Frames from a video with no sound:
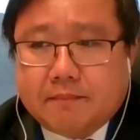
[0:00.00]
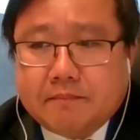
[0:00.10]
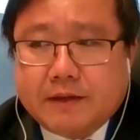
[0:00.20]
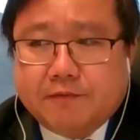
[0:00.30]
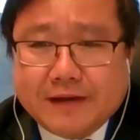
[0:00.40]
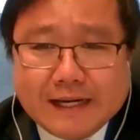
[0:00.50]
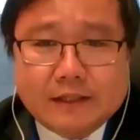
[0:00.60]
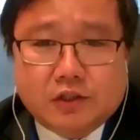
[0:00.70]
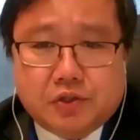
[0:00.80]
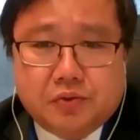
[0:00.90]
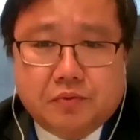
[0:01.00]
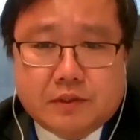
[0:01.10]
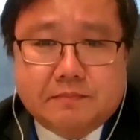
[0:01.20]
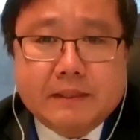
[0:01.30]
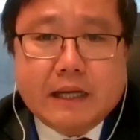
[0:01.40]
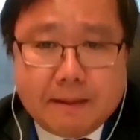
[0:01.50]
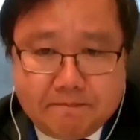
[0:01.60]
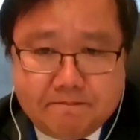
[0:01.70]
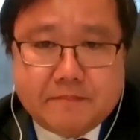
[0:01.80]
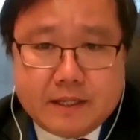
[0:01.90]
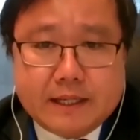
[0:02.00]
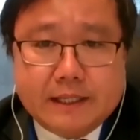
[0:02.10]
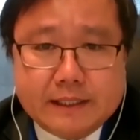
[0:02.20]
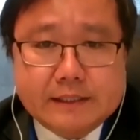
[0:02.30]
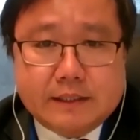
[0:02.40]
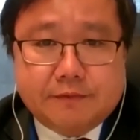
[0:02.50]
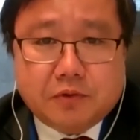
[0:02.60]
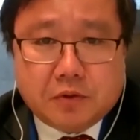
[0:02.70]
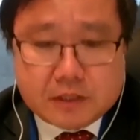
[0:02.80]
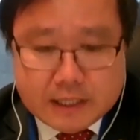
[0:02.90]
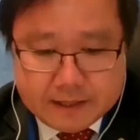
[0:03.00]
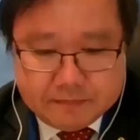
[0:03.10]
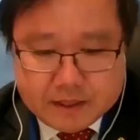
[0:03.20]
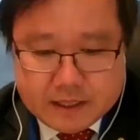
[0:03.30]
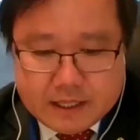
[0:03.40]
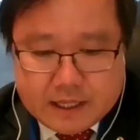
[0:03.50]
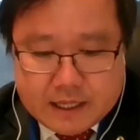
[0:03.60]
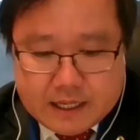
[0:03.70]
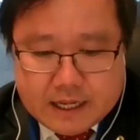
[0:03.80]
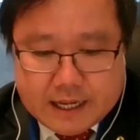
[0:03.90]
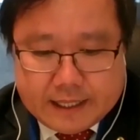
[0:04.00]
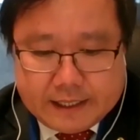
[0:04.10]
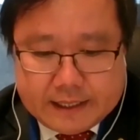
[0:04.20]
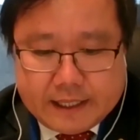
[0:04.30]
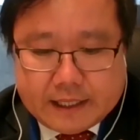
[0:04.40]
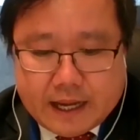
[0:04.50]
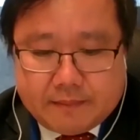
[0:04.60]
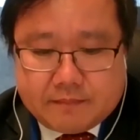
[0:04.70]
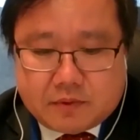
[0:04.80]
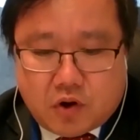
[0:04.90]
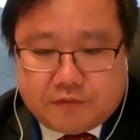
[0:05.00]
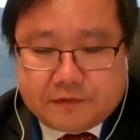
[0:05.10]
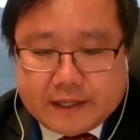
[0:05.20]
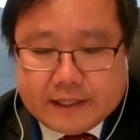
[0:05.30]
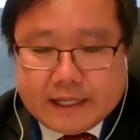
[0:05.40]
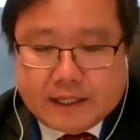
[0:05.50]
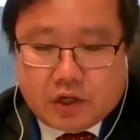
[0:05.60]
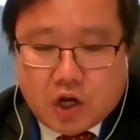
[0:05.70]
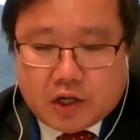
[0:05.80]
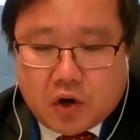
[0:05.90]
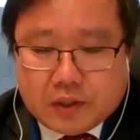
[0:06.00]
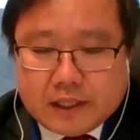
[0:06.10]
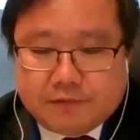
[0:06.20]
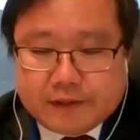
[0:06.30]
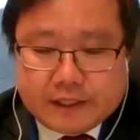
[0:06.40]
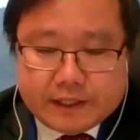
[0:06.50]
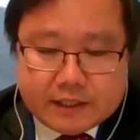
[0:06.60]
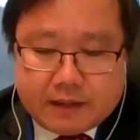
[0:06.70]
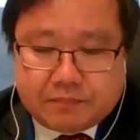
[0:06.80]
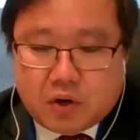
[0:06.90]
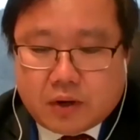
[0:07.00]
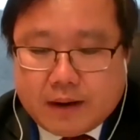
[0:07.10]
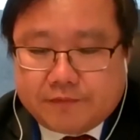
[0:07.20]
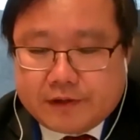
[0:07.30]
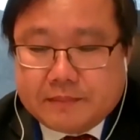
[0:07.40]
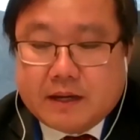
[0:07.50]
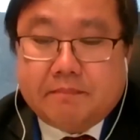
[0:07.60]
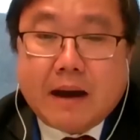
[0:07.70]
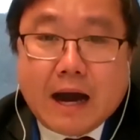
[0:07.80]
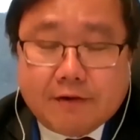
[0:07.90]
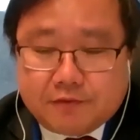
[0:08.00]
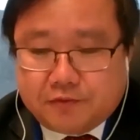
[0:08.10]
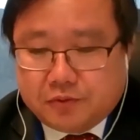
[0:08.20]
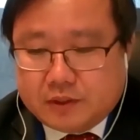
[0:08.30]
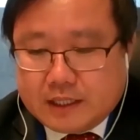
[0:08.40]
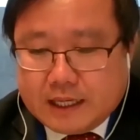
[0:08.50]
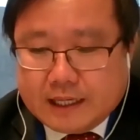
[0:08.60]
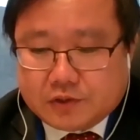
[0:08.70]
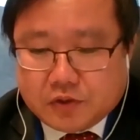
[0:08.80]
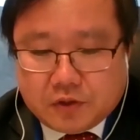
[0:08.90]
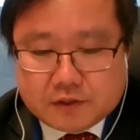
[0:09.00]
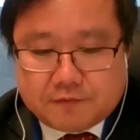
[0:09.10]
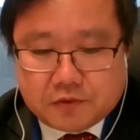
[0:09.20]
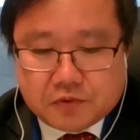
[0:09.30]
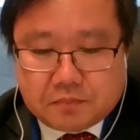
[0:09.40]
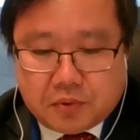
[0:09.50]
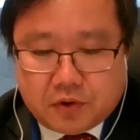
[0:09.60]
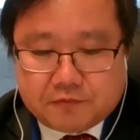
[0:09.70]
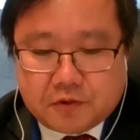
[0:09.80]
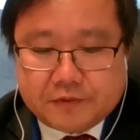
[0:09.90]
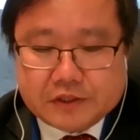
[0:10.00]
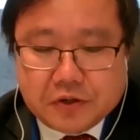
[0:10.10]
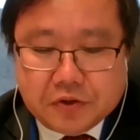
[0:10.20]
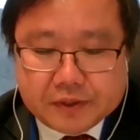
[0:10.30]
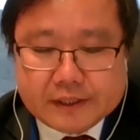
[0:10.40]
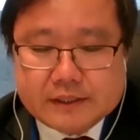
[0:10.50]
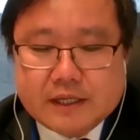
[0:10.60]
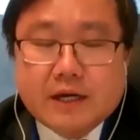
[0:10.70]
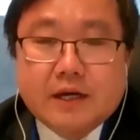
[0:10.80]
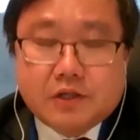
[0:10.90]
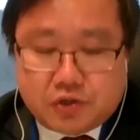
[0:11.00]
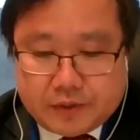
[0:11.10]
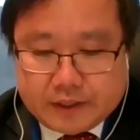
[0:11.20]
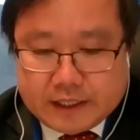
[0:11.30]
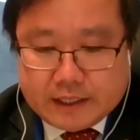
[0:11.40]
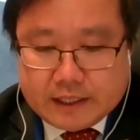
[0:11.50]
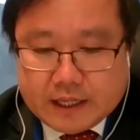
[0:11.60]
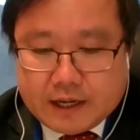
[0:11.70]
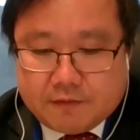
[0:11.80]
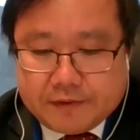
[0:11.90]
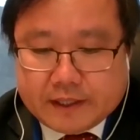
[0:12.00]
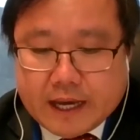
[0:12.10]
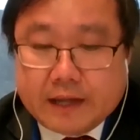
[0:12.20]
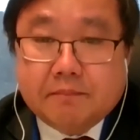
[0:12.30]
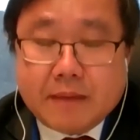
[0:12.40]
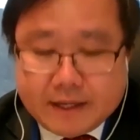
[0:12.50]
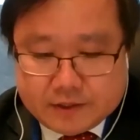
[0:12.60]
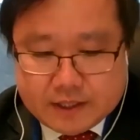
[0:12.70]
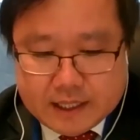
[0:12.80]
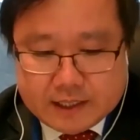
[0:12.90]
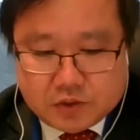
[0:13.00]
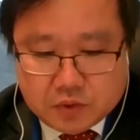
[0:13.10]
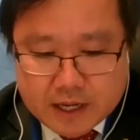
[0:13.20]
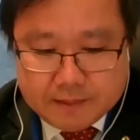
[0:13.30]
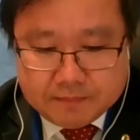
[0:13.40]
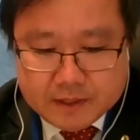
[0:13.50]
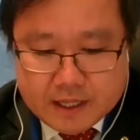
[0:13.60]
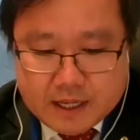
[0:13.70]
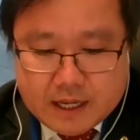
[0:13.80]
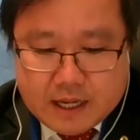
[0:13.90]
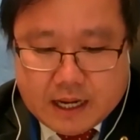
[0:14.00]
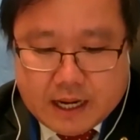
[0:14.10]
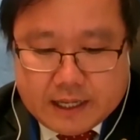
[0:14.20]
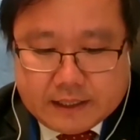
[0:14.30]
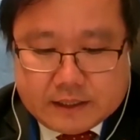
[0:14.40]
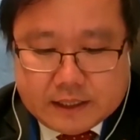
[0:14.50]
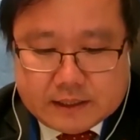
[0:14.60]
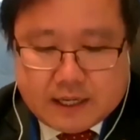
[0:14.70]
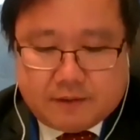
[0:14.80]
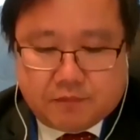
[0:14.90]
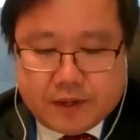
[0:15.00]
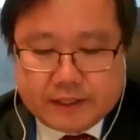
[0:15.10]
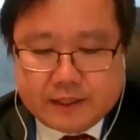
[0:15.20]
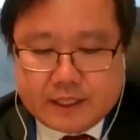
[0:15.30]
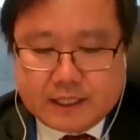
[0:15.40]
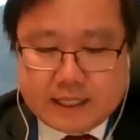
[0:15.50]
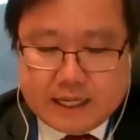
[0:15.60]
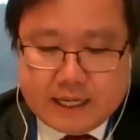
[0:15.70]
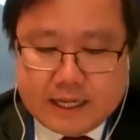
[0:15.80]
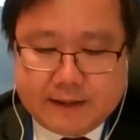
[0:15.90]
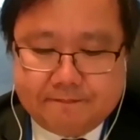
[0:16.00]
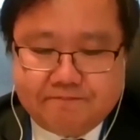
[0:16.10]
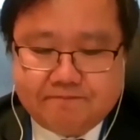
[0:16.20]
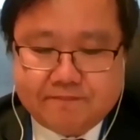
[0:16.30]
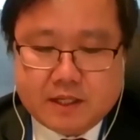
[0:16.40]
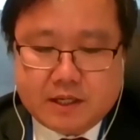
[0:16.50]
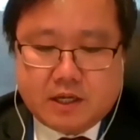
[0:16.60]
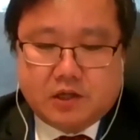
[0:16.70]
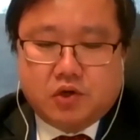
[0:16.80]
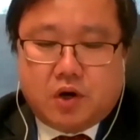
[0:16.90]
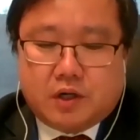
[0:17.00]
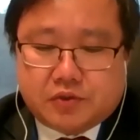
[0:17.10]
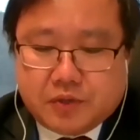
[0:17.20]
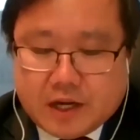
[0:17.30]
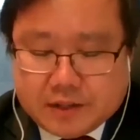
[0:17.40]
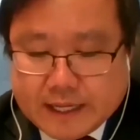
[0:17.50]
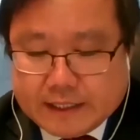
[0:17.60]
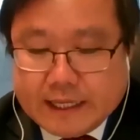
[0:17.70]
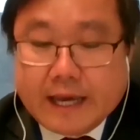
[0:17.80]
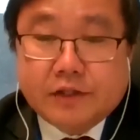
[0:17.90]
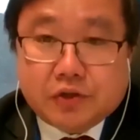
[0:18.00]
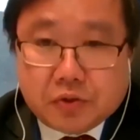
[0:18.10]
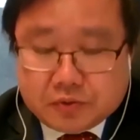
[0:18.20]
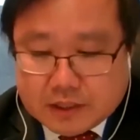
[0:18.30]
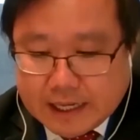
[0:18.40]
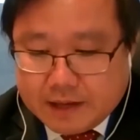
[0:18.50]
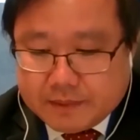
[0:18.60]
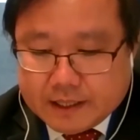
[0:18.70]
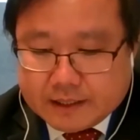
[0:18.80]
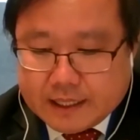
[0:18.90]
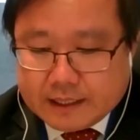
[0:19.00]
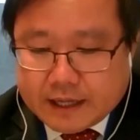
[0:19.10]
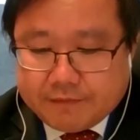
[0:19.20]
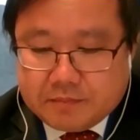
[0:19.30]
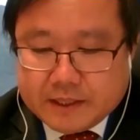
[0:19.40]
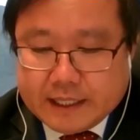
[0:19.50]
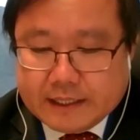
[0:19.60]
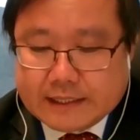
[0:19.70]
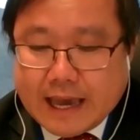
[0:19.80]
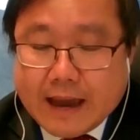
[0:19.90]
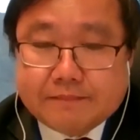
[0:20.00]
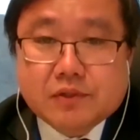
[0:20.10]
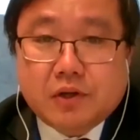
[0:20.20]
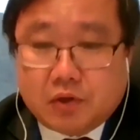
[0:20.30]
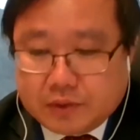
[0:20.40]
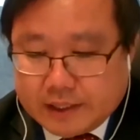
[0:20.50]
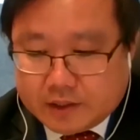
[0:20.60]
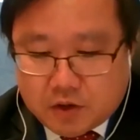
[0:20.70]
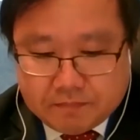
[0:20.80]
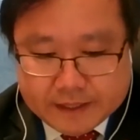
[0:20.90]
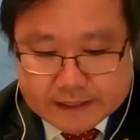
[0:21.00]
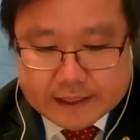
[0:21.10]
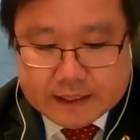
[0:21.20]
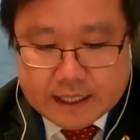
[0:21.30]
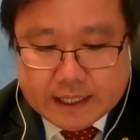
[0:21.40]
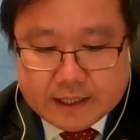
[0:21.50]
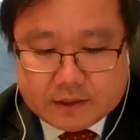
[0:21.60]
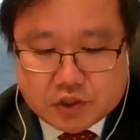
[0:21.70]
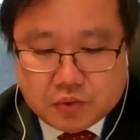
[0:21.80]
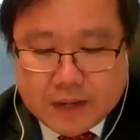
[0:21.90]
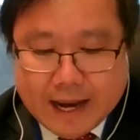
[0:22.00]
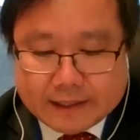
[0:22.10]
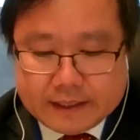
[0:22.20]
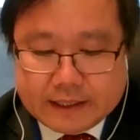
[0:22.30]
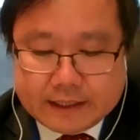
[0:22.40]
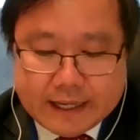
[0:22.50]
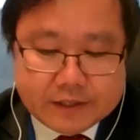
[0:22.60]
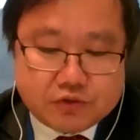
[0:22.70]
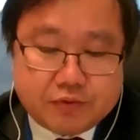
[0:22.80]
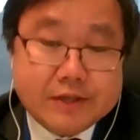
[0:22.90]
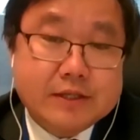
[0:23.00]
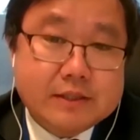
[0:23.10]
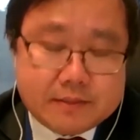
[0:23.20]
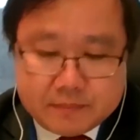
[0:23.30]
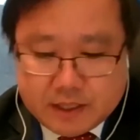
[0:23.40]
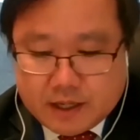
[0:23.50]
be willing to speak up in this difficult time. Indeed, I'm confident that not only will this program will be a powerful source for support for Victorians during the week and months to come. I just want you all to know that the Andrews Labor government is absolutely committed to acting against racism,